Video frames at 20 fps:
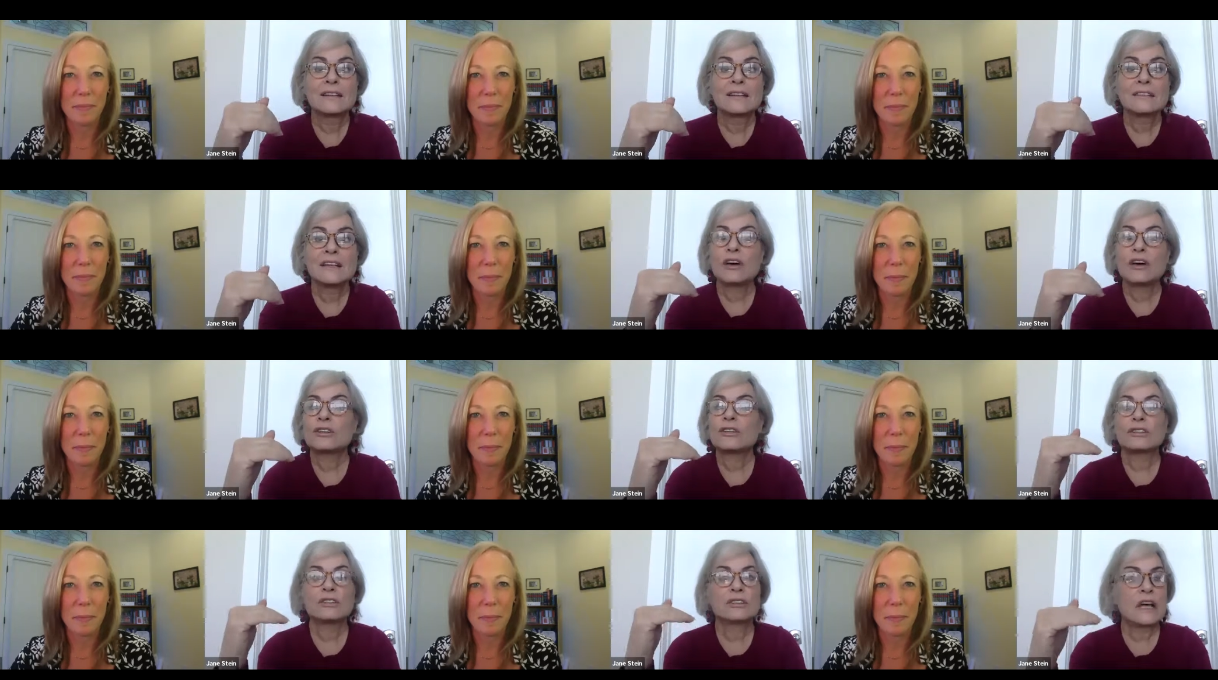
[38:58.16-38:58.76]
Speaker 1: No,
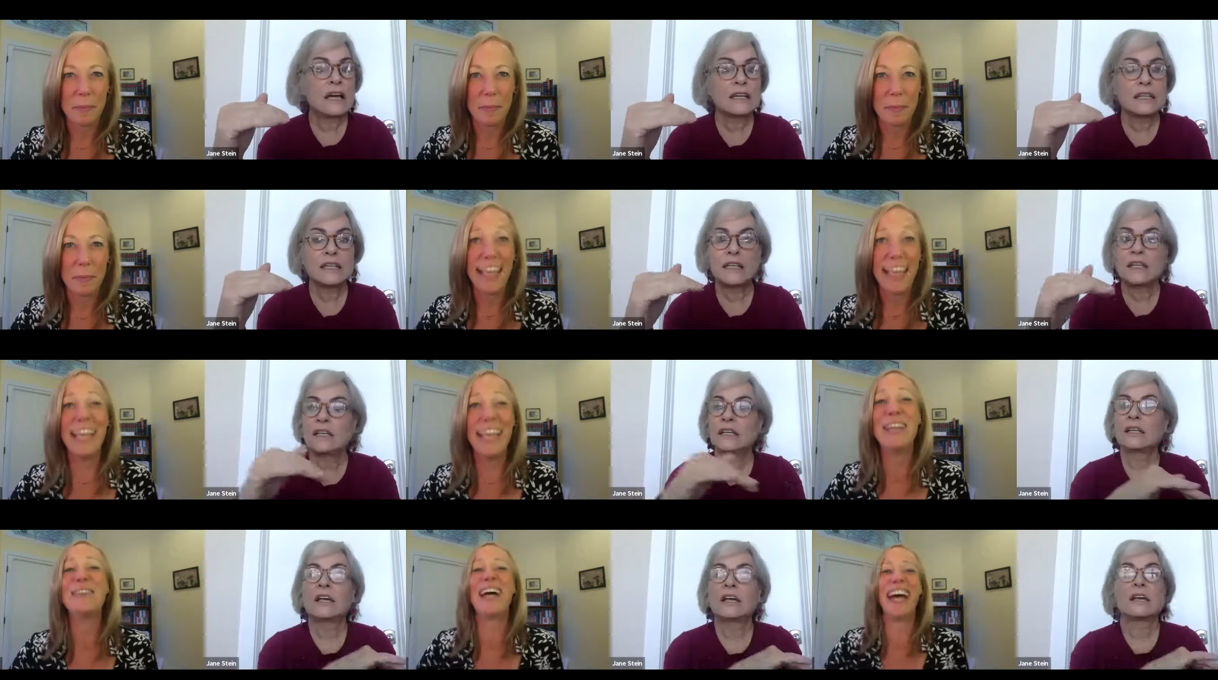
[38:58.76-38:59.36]
not
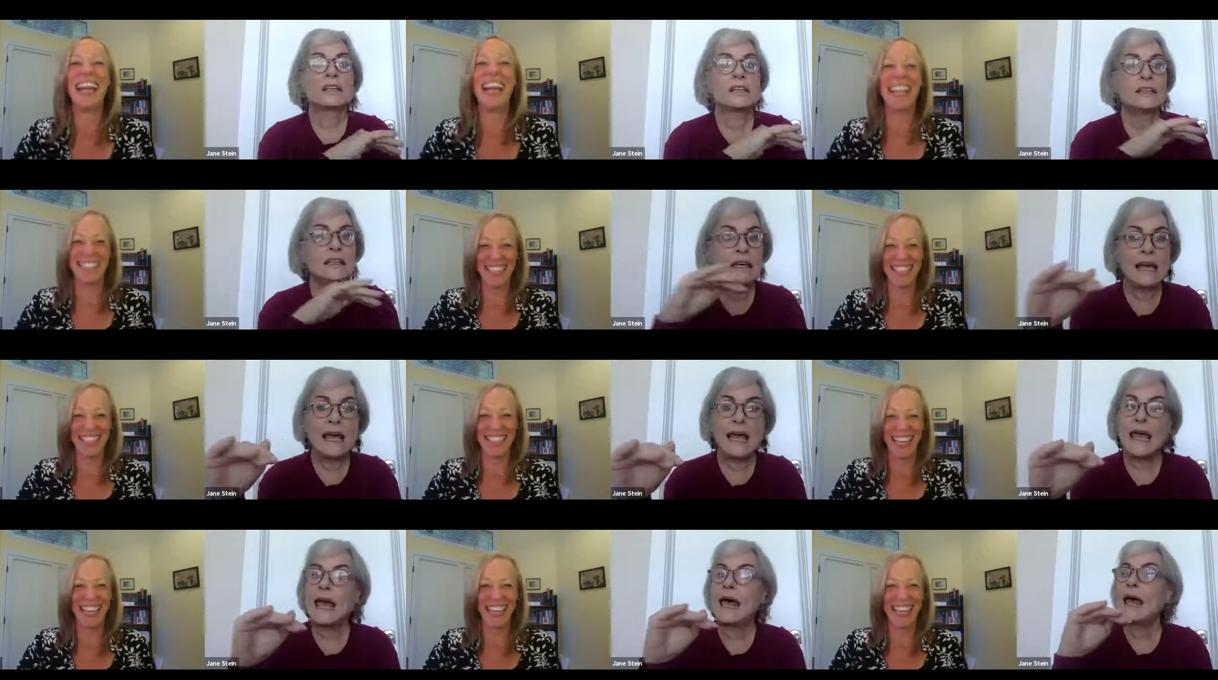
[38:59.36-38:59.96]
kidding.
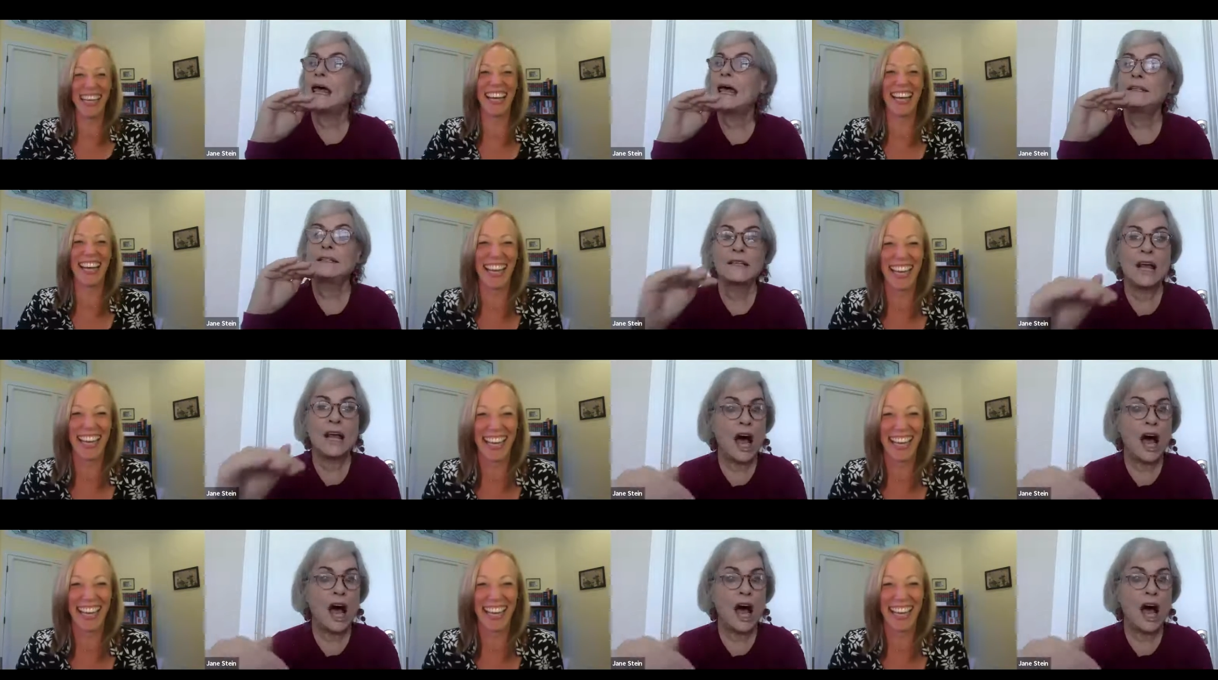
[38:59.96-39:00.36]
cannot